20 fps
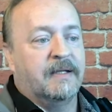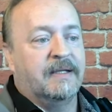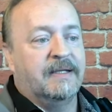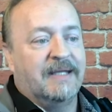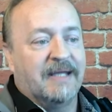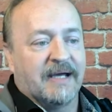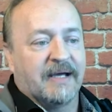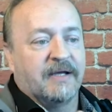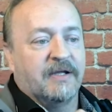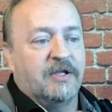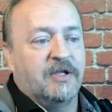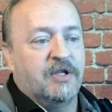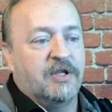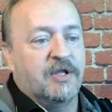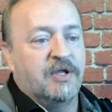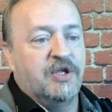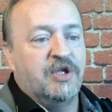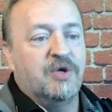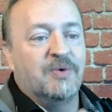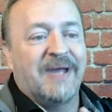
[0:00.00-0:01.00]
Yeah,
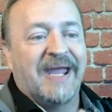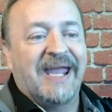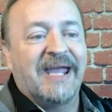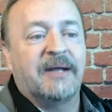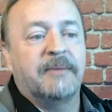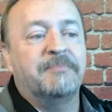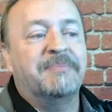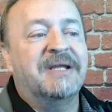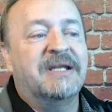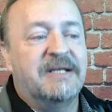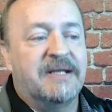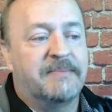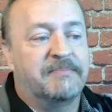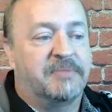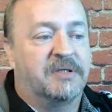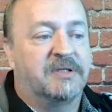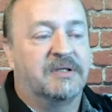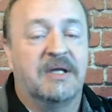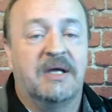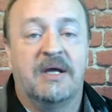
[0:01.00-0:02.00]
you can't be
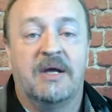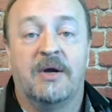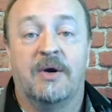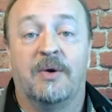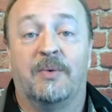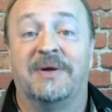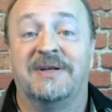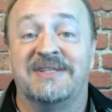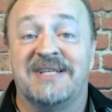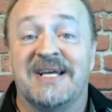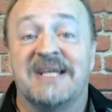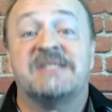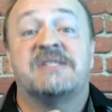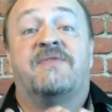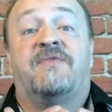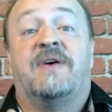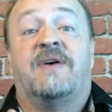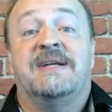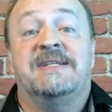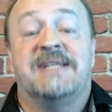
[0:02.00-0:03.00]
nimble. When
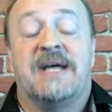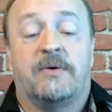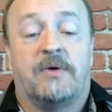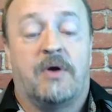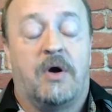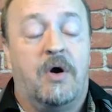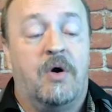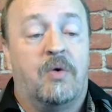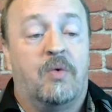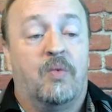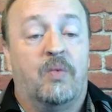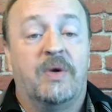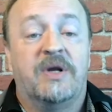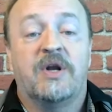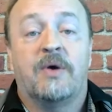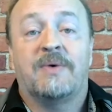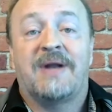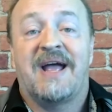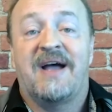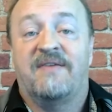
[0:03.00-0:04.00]
Tesla finds out, oh, we
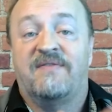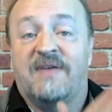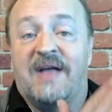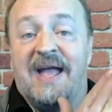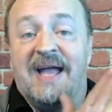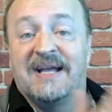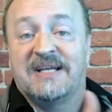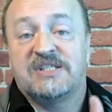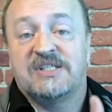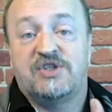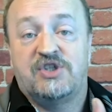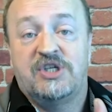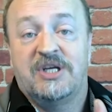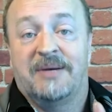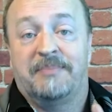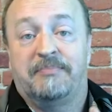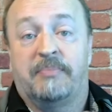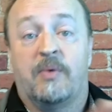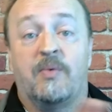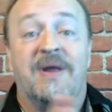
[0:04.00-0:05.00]
don't have X
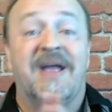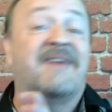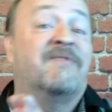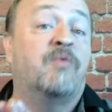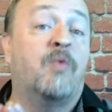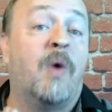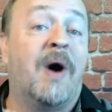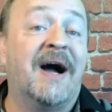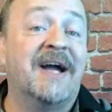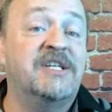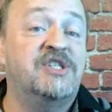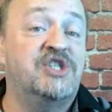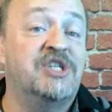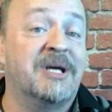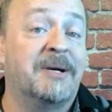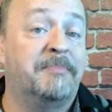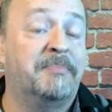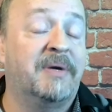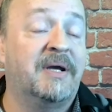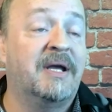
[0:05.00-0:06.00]
chip, but we have Y
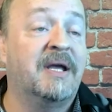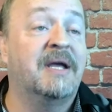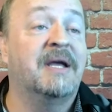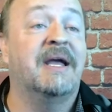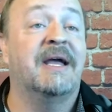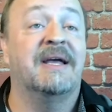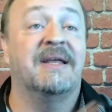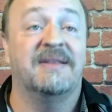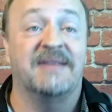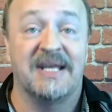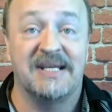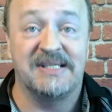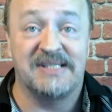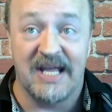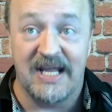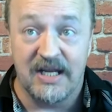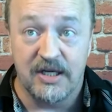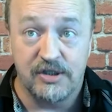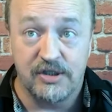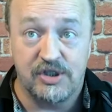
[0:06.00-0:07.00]
chip, they
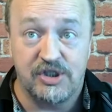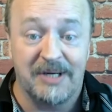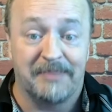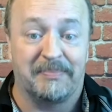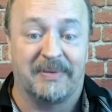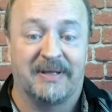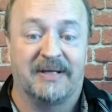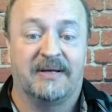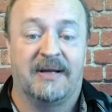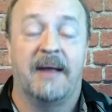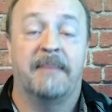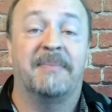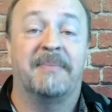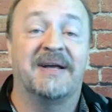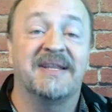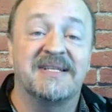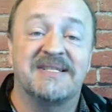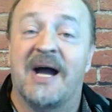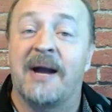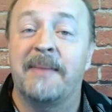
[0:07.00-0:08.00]
say ship it. And
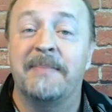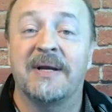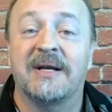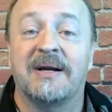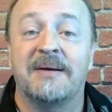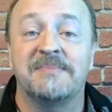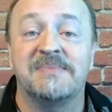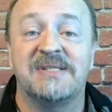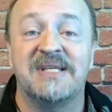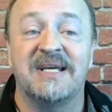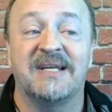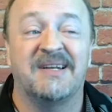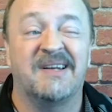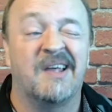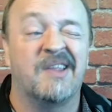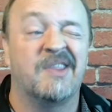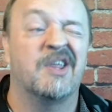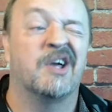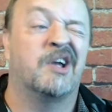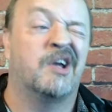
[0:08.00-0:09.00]
by the time it comes in,
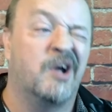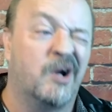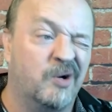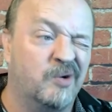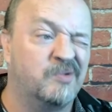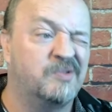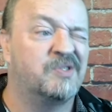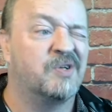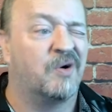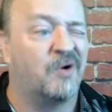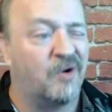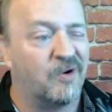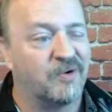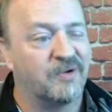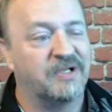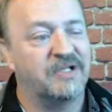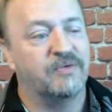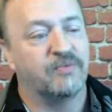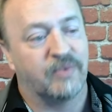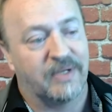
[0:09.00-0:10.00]
the code's
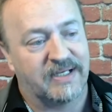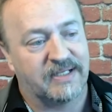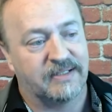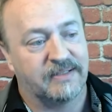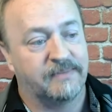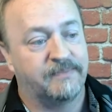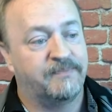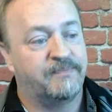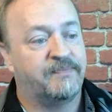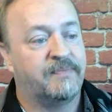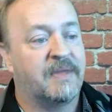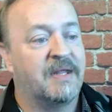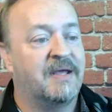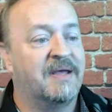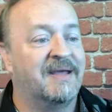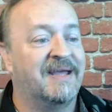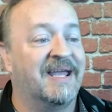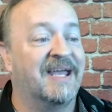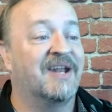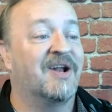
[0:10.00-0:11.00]
already written.
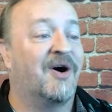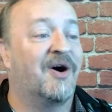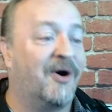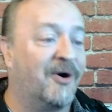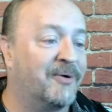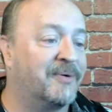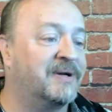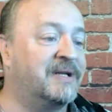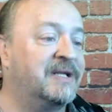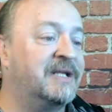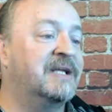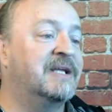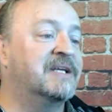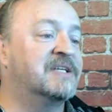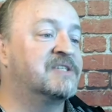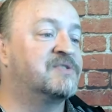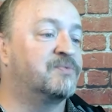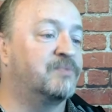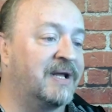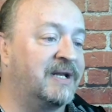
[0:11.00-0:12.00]
It already
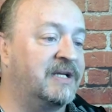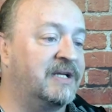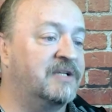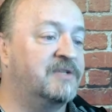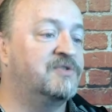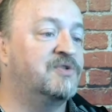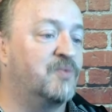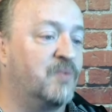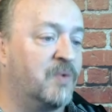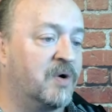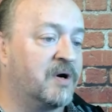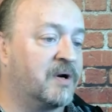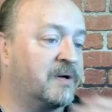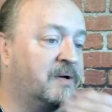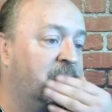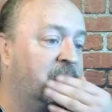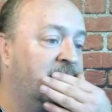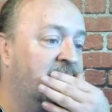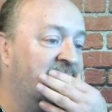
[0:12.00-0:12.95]
is ready to work.